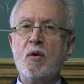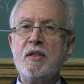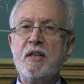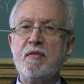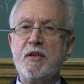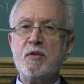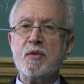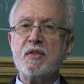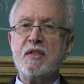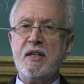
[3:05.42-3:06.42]
only of
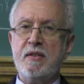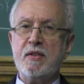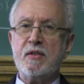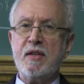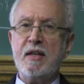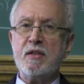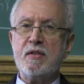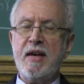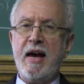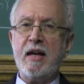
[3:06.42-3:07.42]
interest in the sense
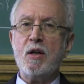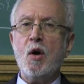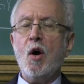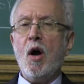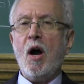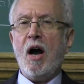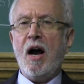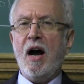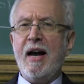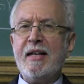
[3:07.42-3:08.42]
that
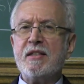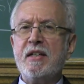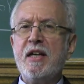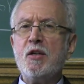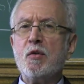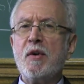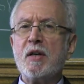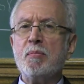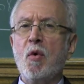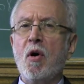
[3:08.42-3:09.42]
it's an
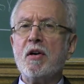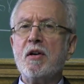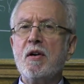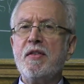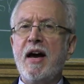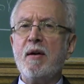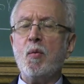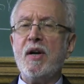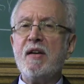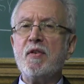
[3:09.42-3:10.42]
indirect marker
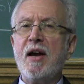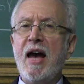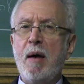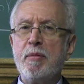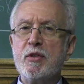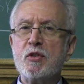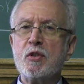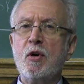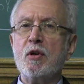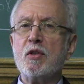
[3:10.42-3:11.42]
that whatever happens
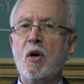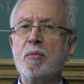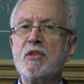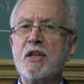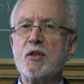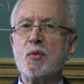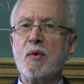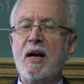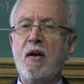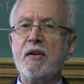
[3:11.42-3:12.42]
to cause
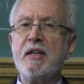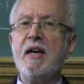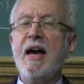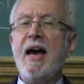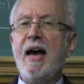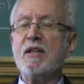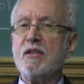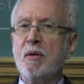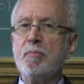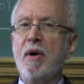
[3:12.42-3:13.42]
homosexuality
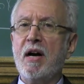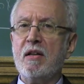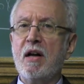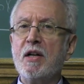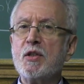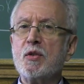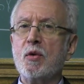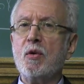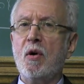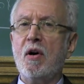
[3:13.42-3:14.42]
has some
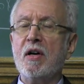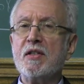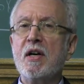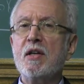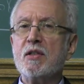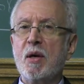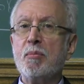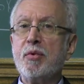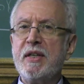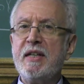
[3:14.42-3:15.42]
biological cause,
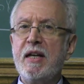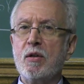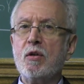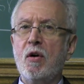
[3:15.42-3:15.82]
some prenatal